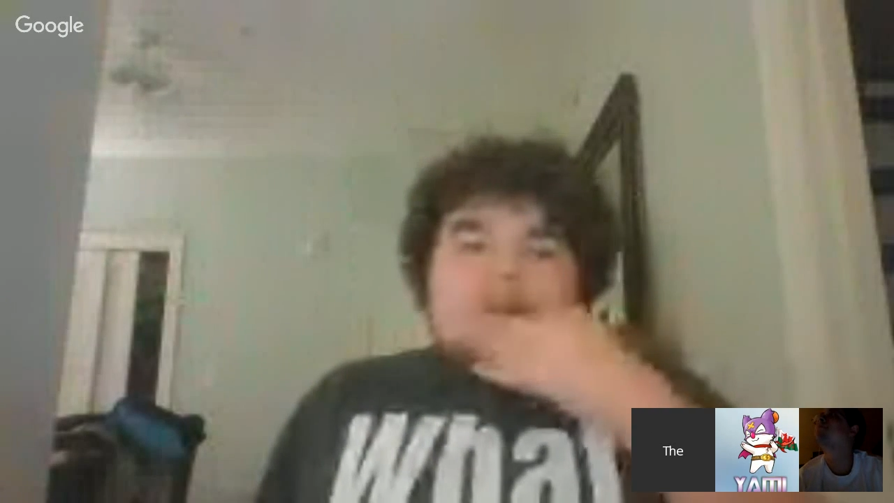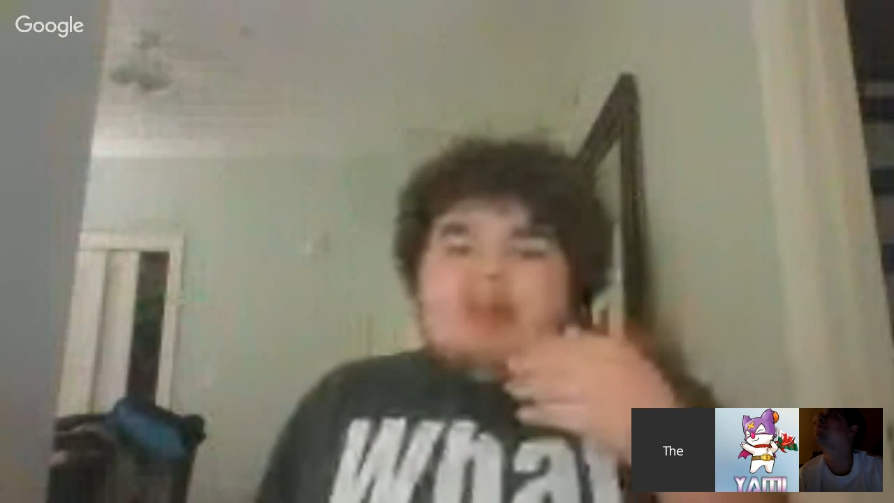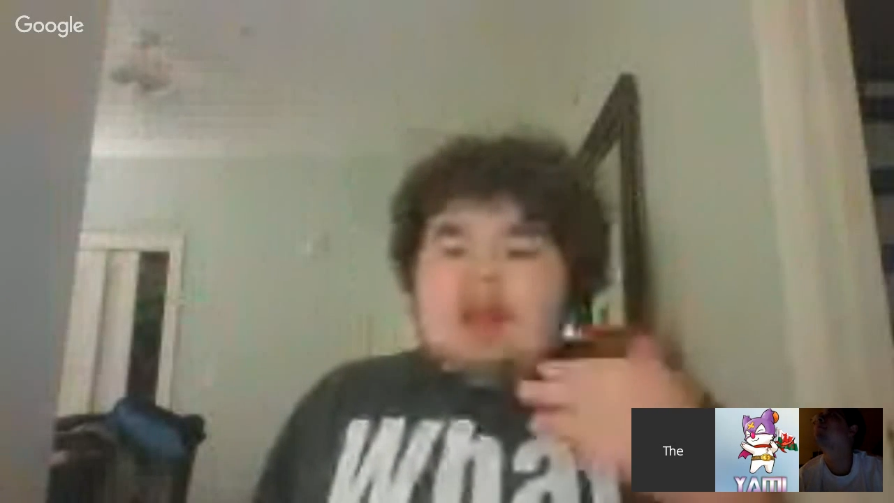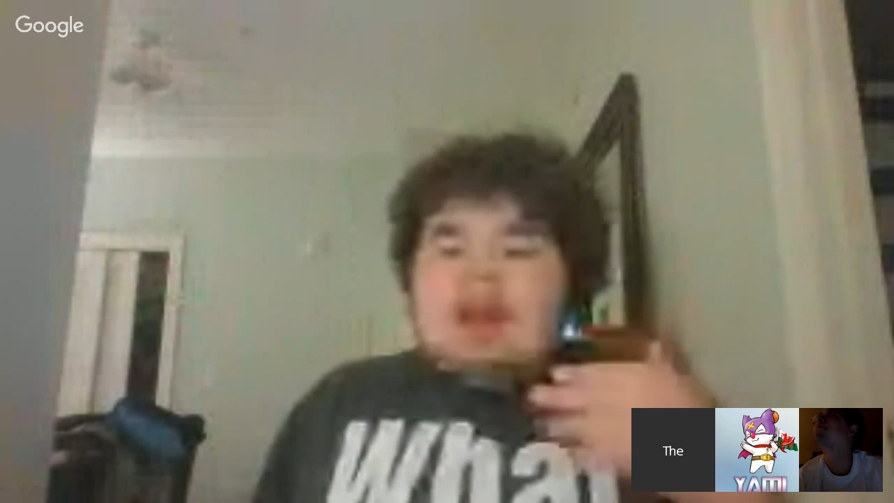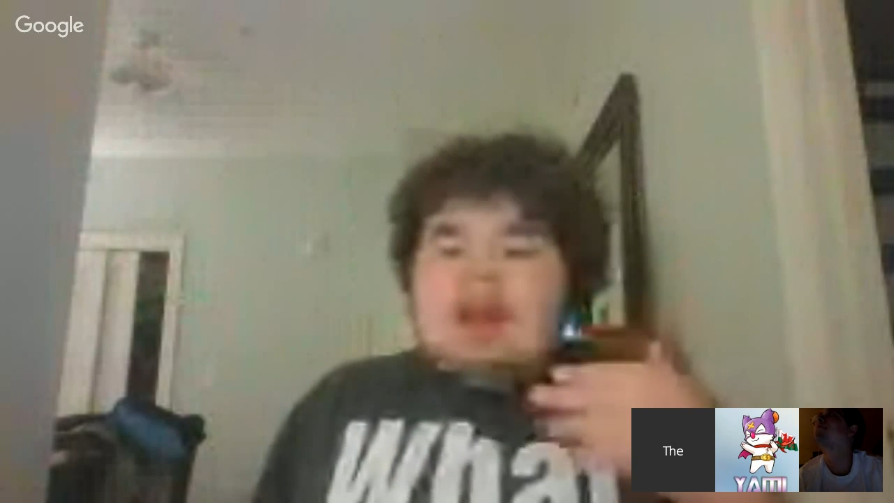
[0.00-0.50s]

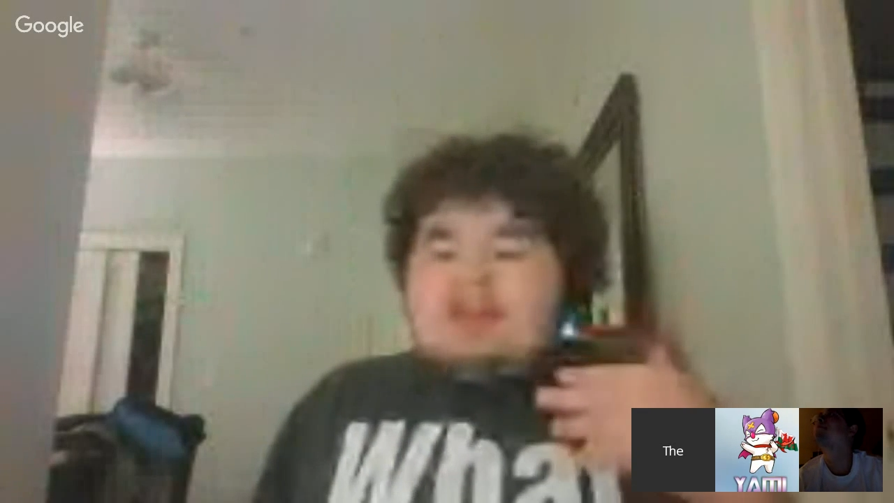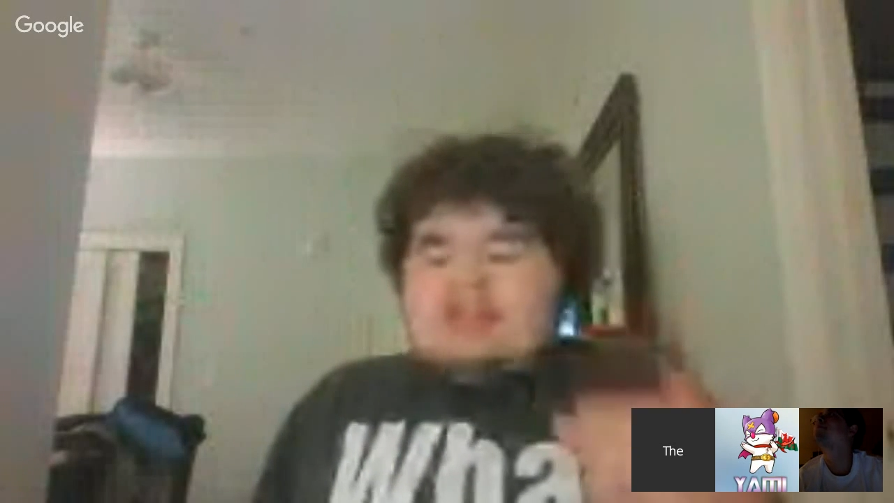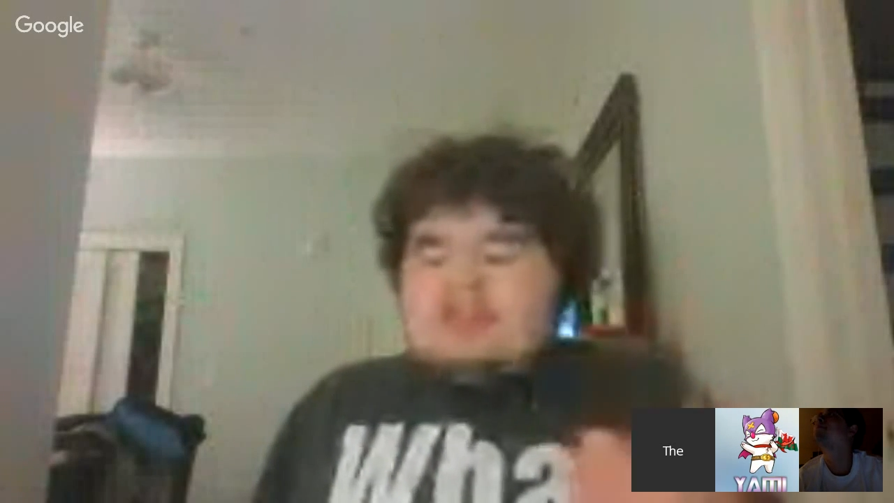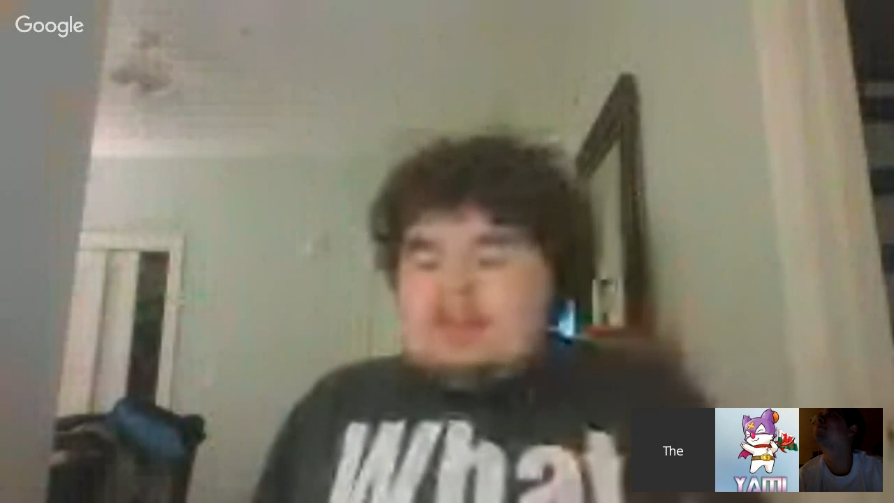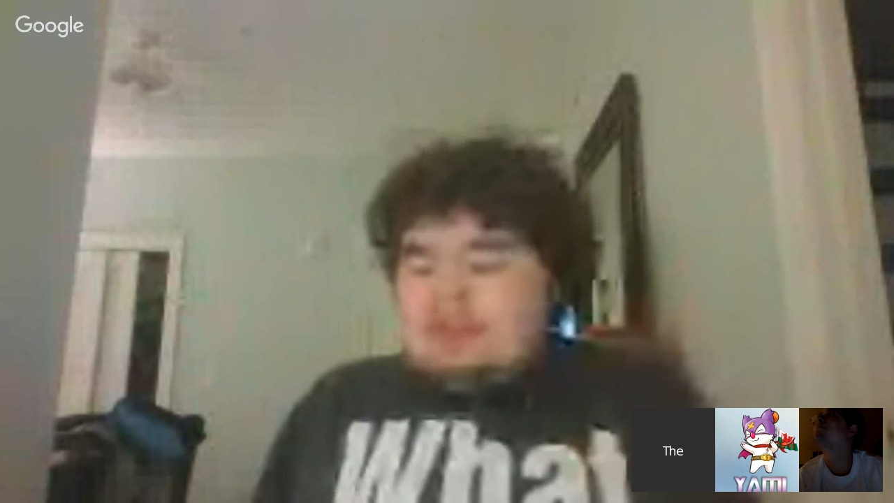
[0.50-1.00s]
I
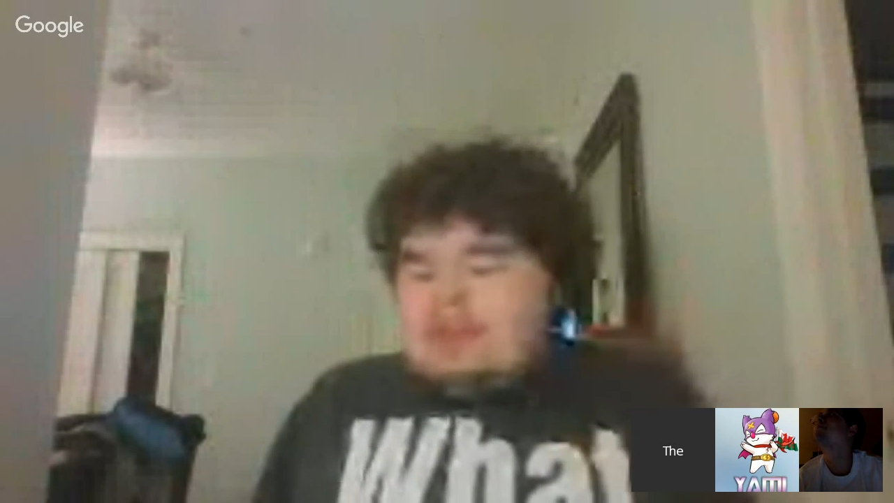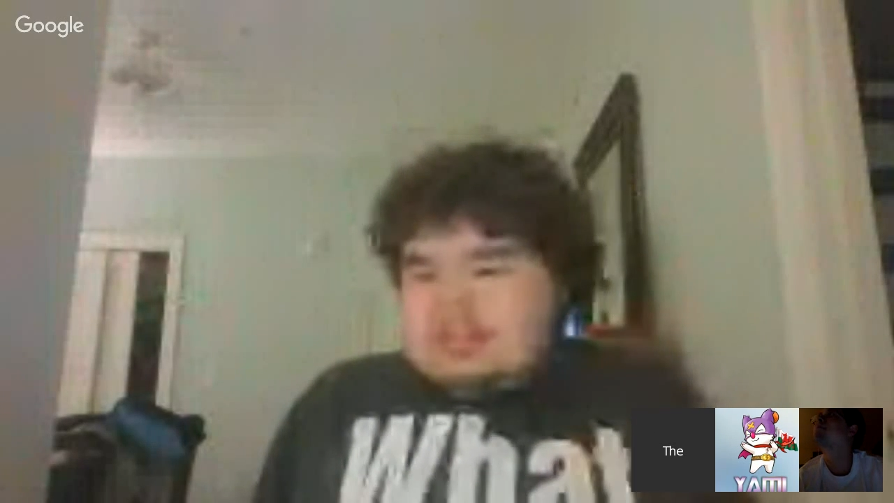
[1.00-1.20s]
just don't